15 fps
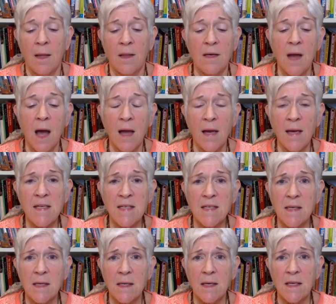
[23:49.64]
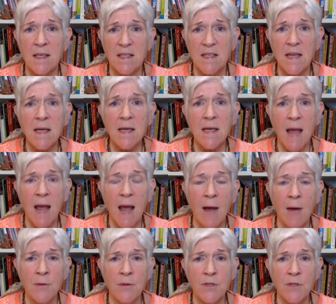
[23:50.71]
The nadis extend
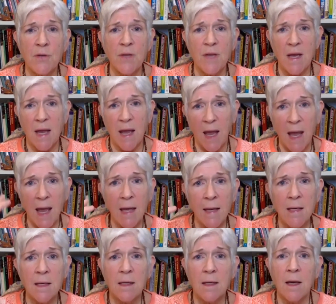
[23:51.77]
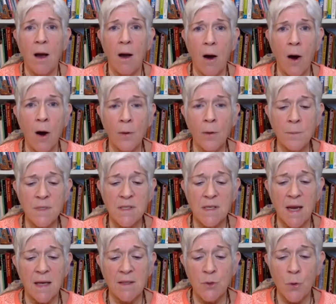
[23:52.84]
out to the head, arms,
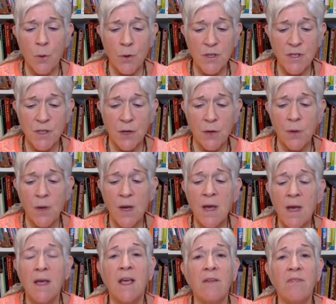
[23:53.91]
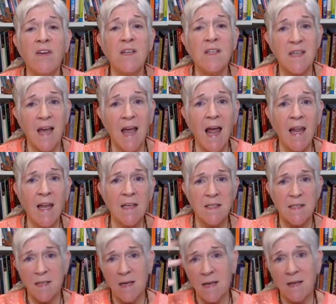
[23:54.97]
and torso, giving
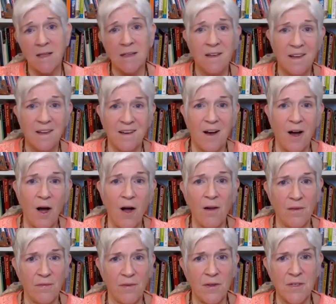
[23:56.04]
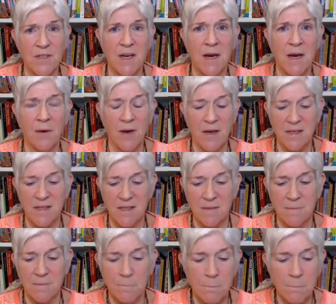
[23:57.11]
talents in all of those areas.